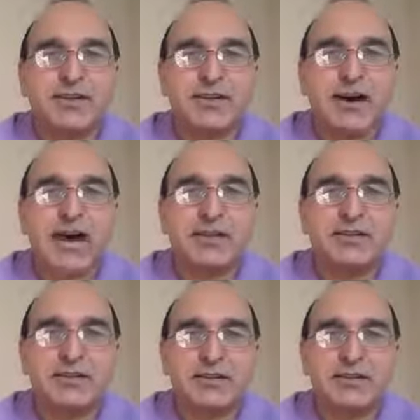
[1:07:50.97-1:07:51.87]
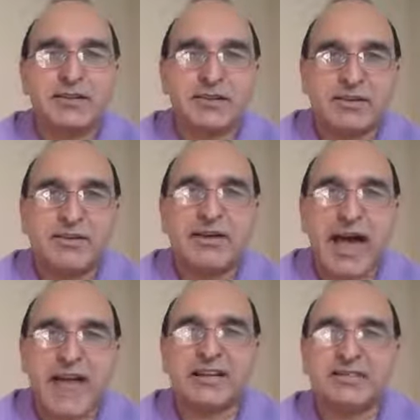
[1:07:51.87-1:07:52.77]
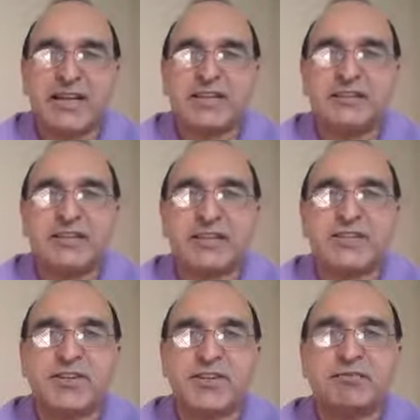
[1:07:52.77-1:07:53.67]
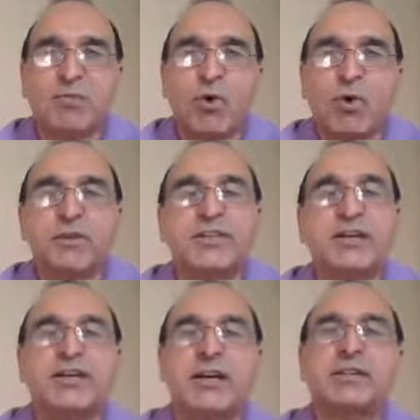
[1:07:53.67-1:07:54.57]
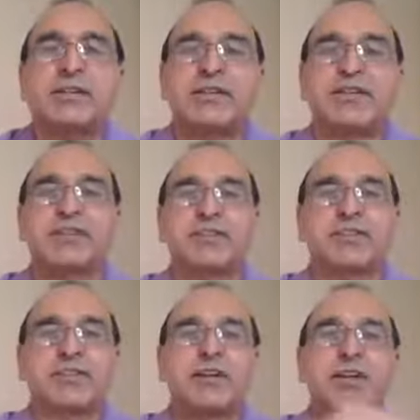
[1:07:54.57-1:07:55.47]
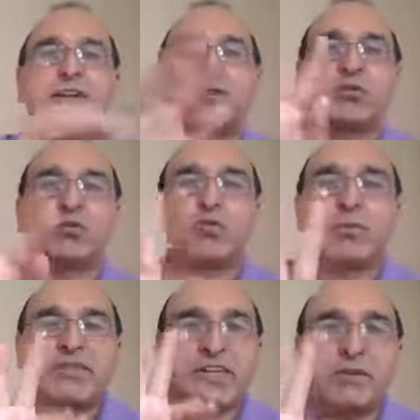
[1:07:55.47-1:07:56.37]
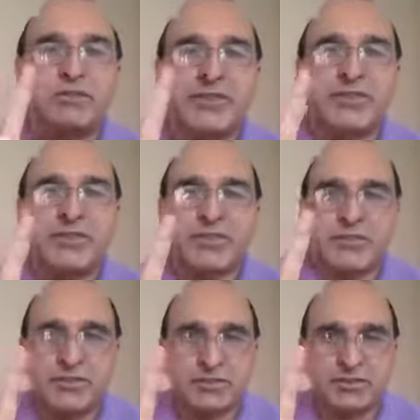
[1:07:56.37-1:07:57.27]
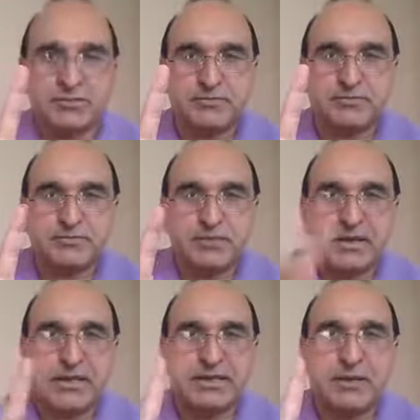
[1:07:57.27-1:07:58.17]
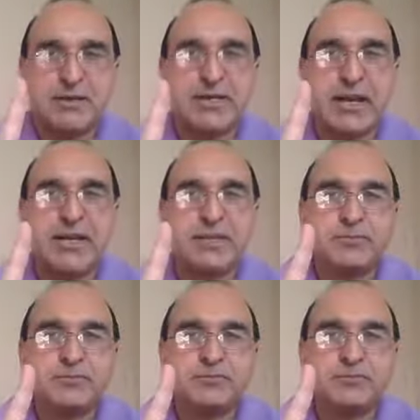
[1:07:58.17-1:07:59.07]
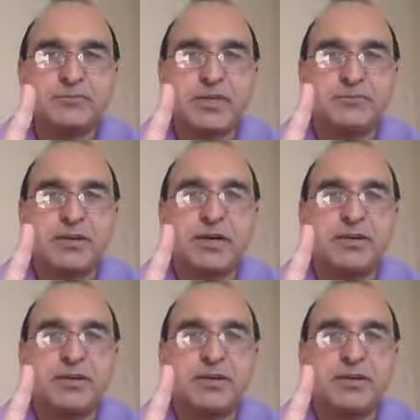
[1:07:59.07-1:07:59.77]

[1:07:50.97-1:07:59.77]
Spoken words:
I like that dictionary more than other dictionaries. So you must have 3 dictionaries. Kitabistan for